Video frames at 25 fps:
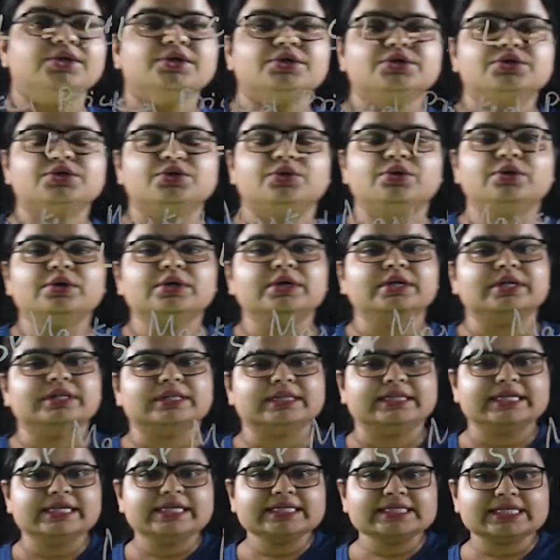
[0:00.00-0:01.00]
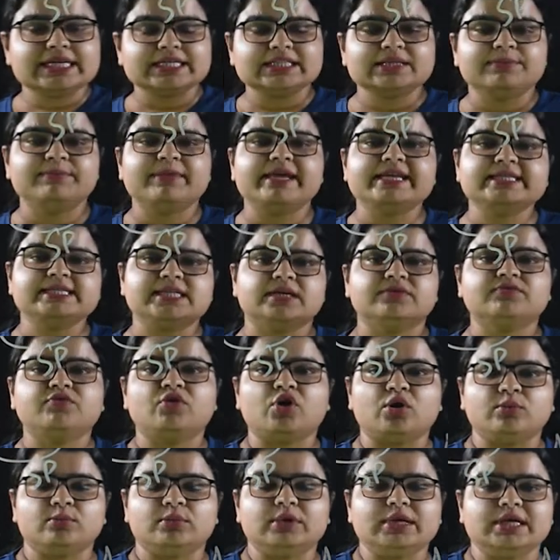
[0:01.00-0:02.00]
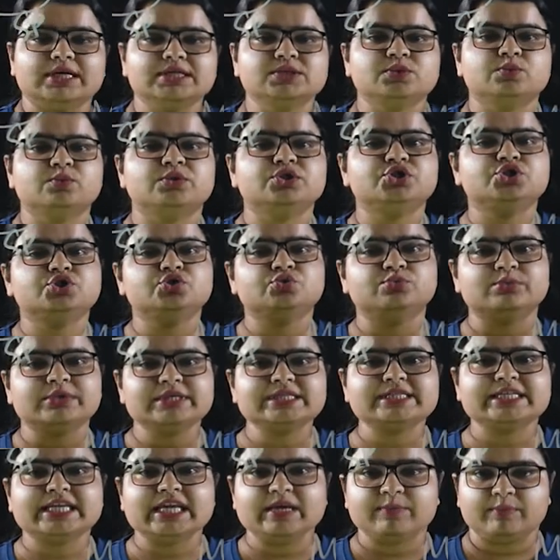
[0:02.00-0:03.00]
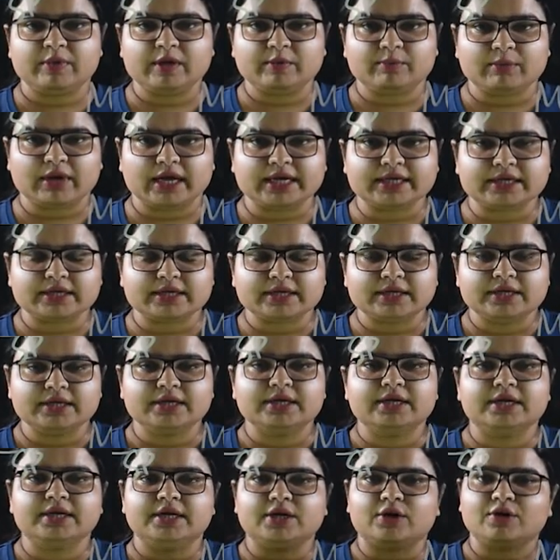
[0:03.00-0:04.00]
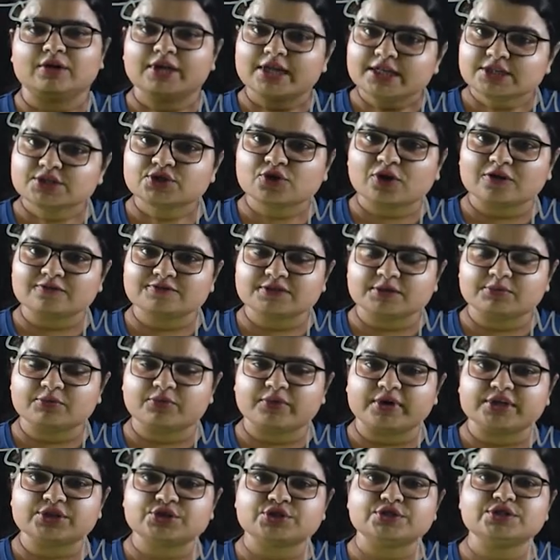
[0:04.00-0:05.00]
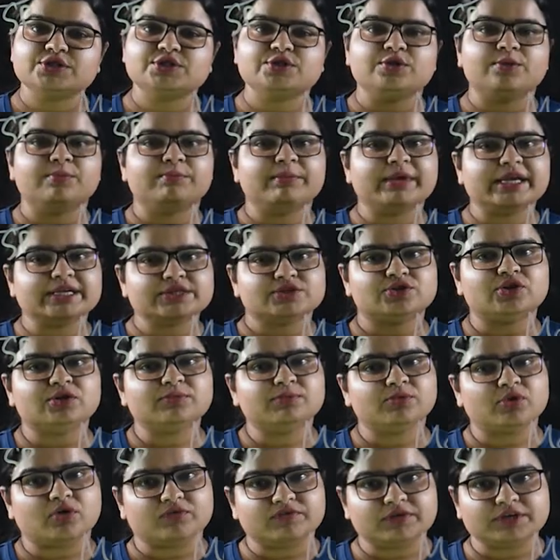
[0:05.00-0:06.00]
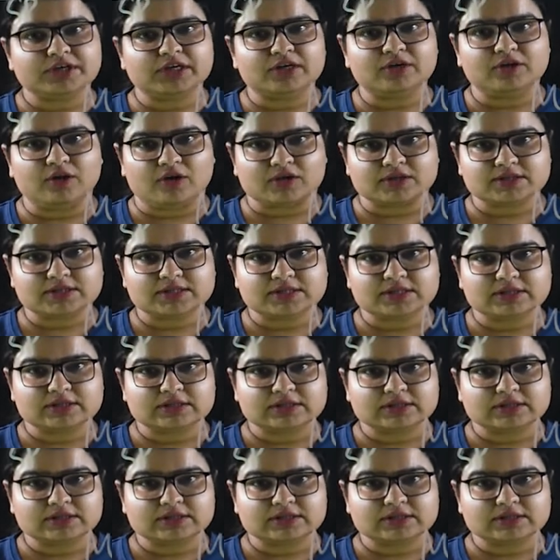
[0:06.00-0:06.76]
So these are the basic formulas which you must keep in mind. Now let's solve some questions based on profit and loss.